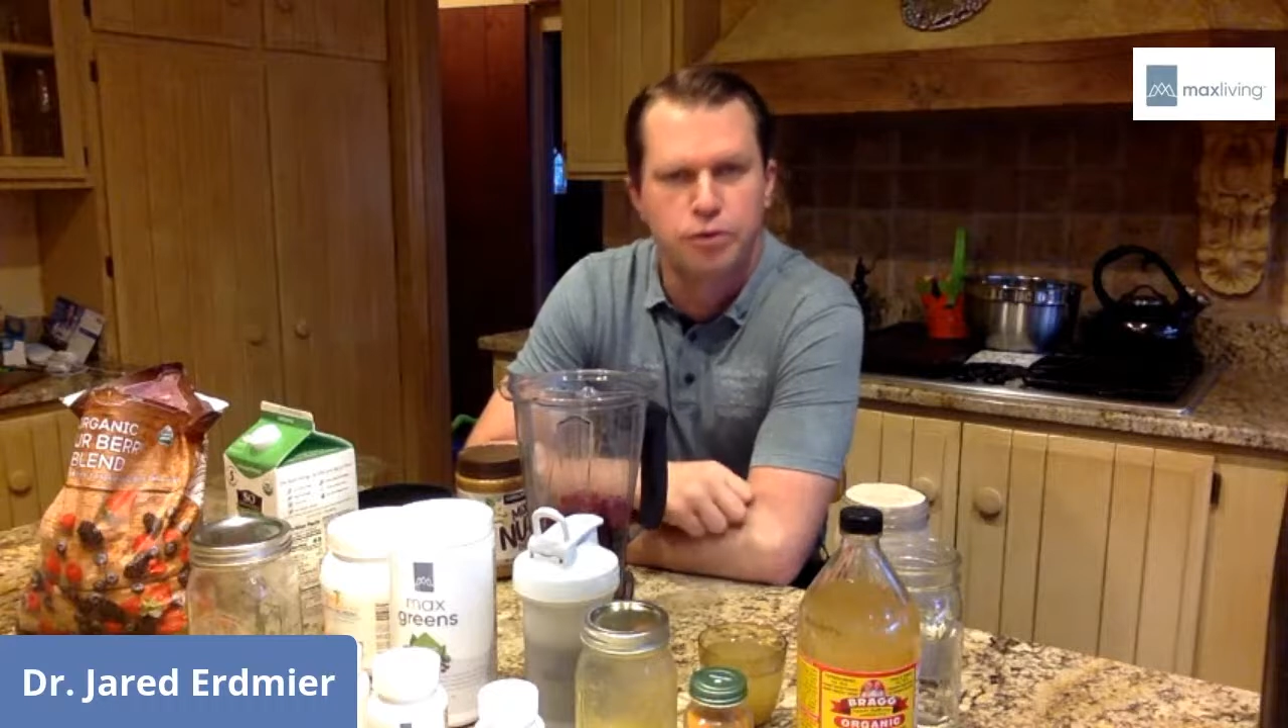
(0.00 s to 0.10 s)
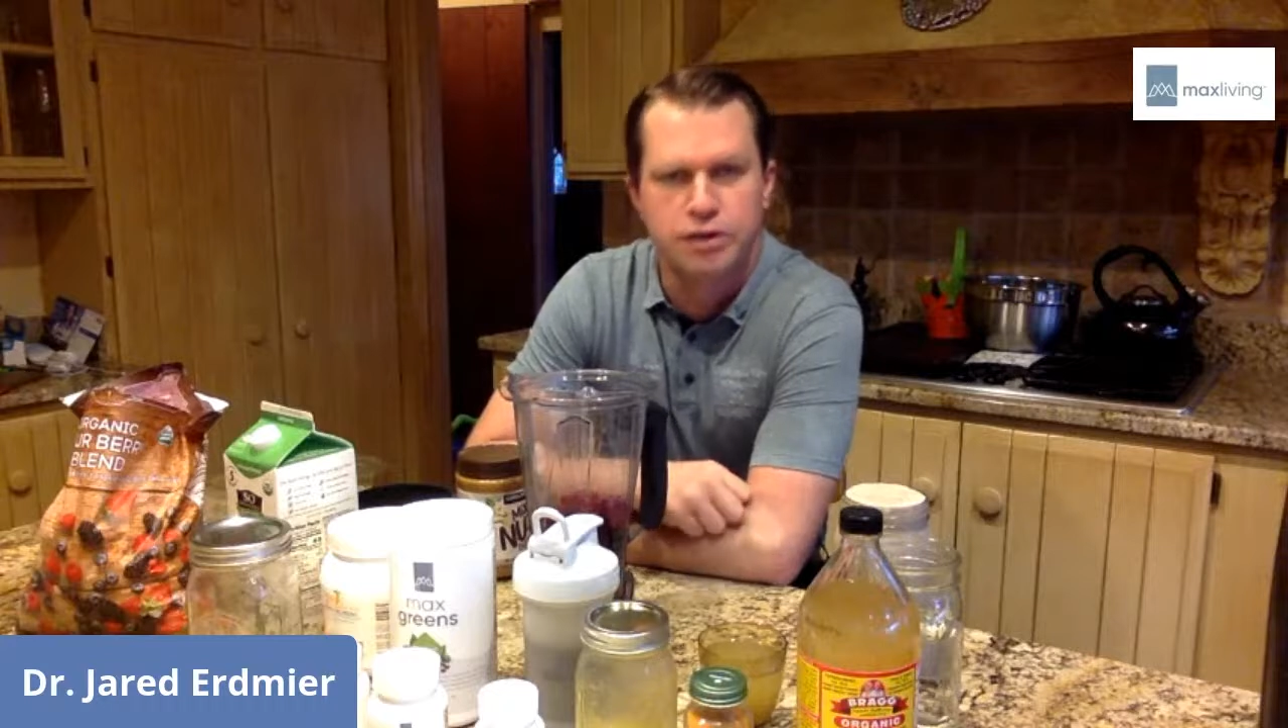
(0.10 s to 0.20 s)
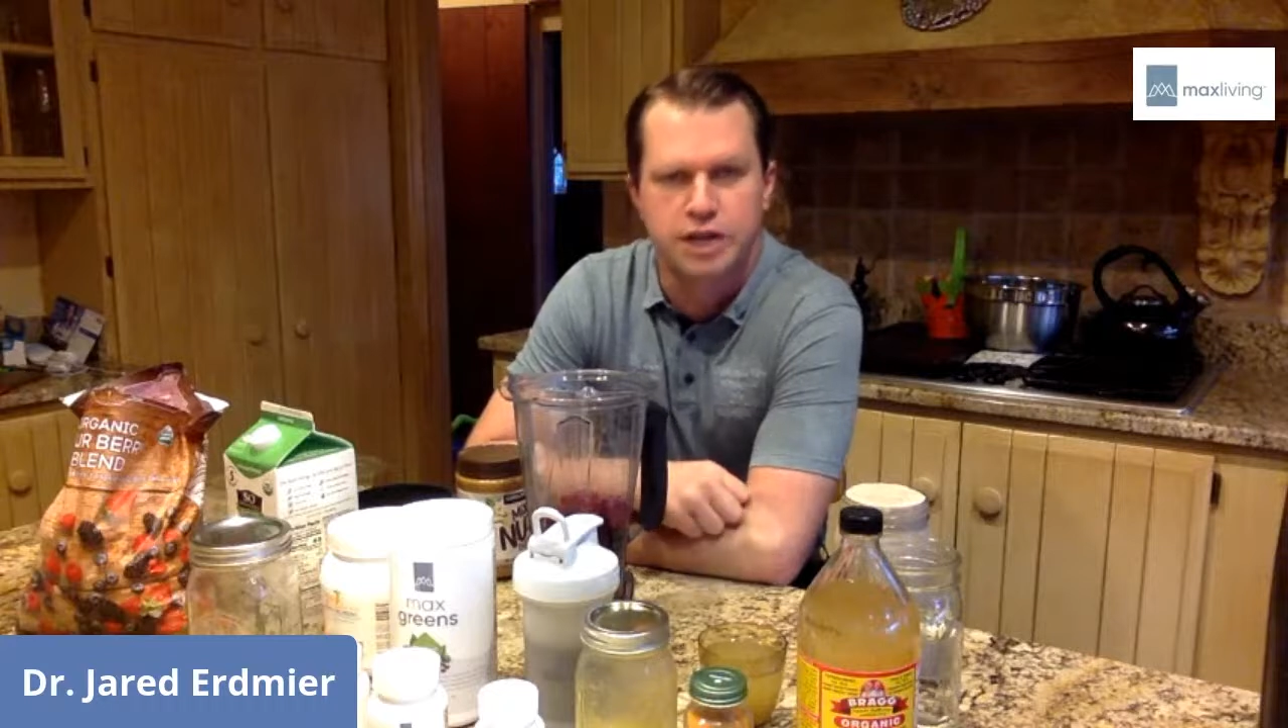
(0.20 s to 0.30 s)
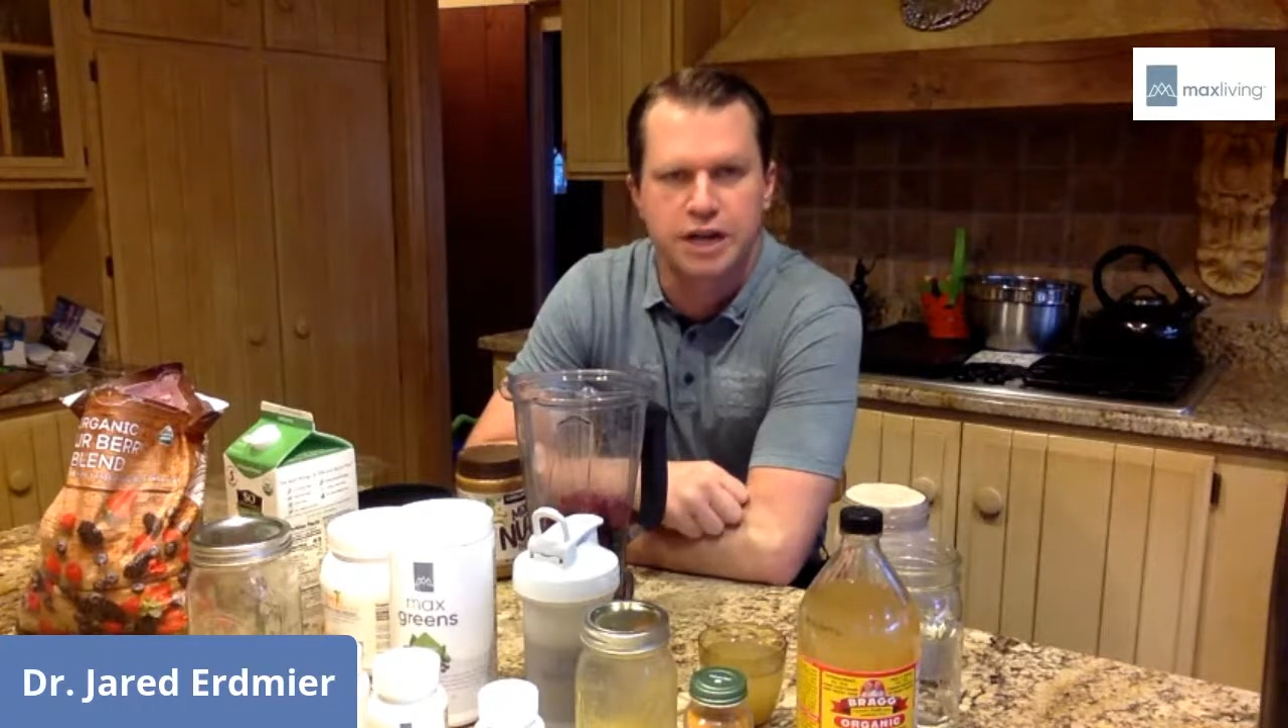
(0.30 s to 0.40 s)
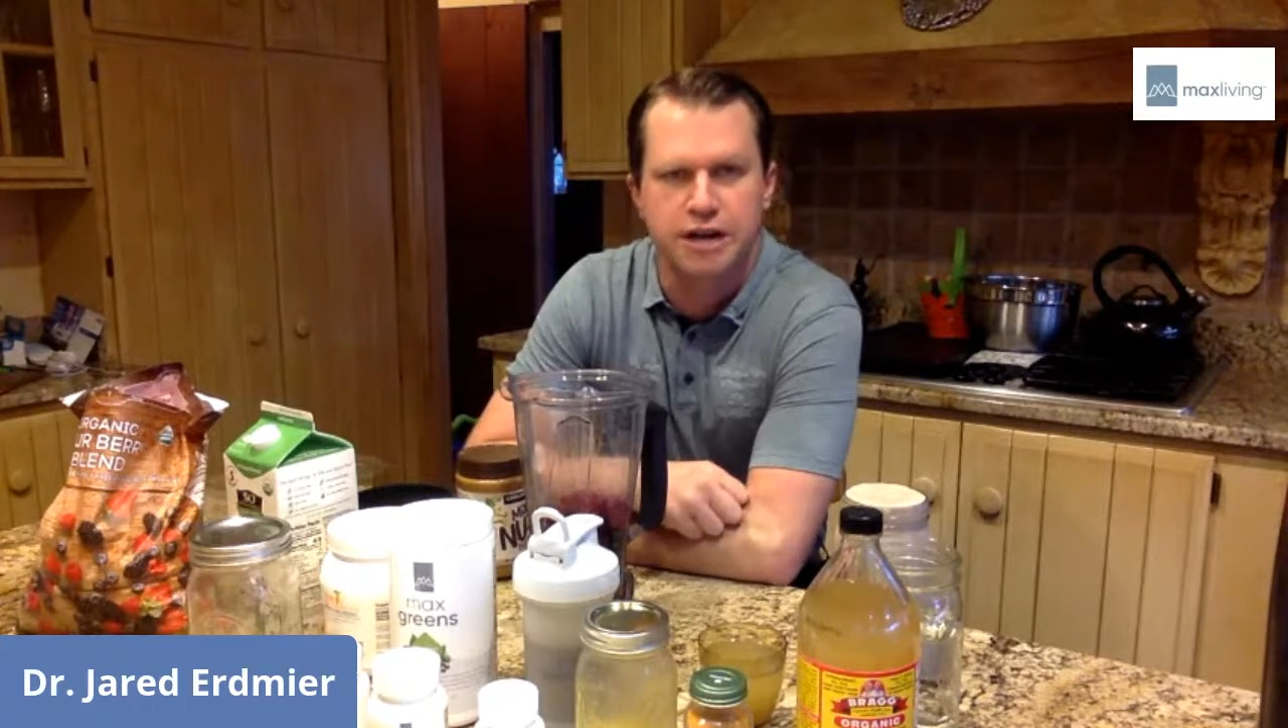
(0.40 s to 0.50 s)

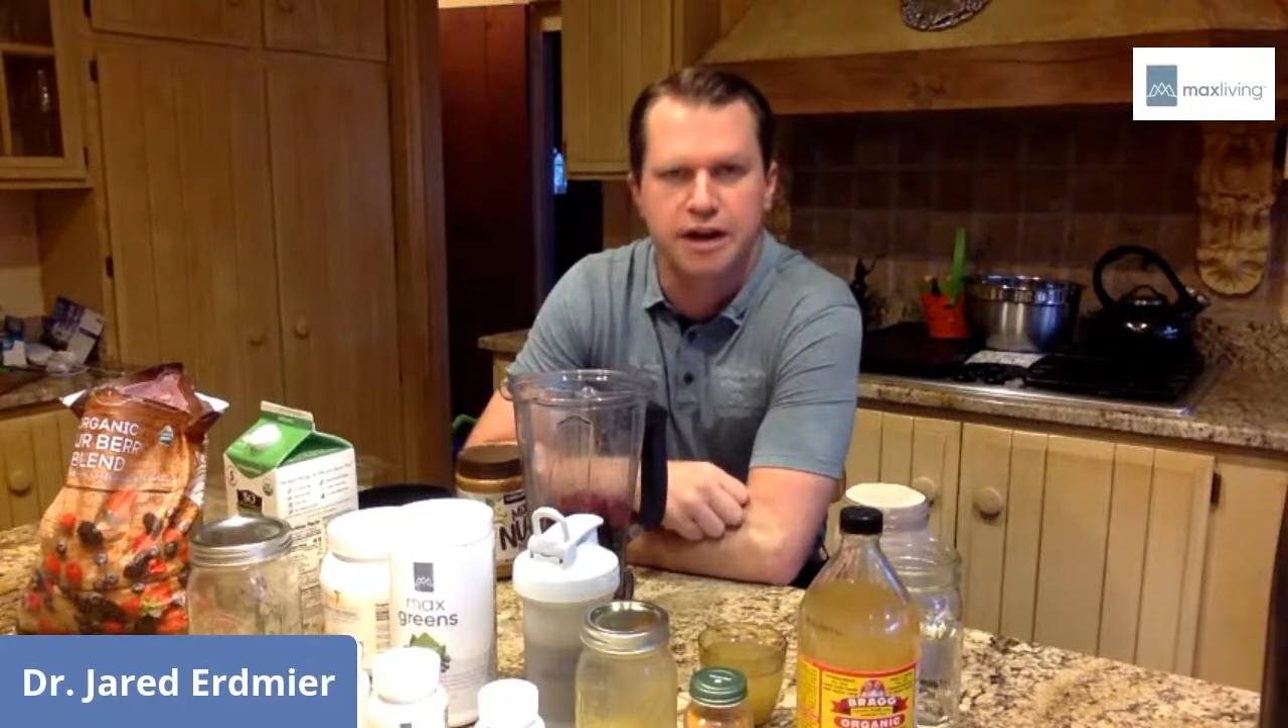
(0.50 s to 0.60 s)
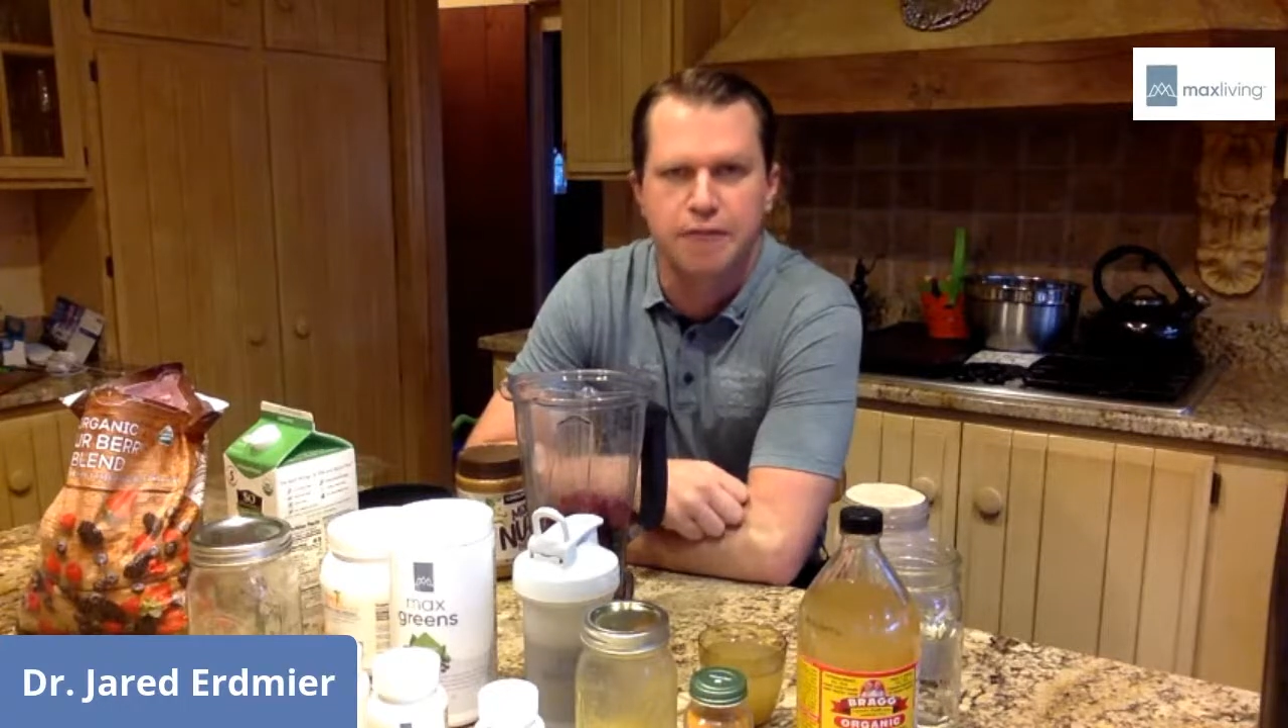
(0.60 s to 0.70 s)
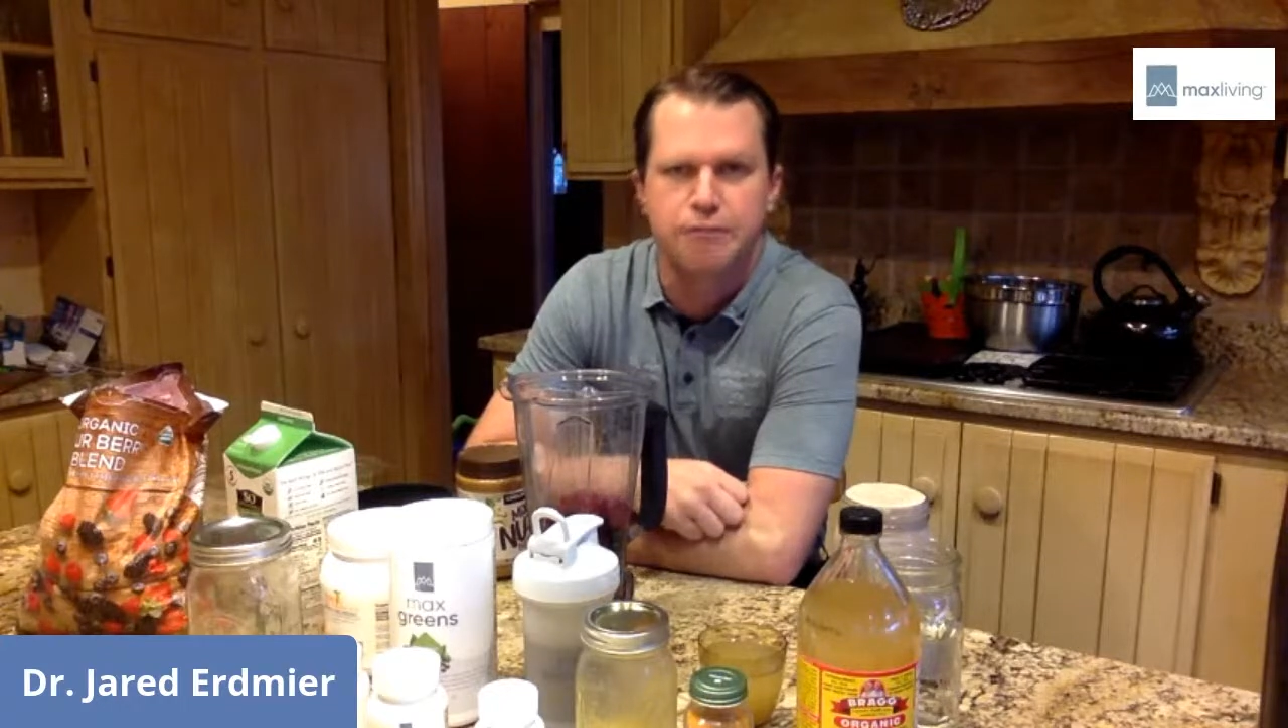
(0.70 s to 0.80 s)
which I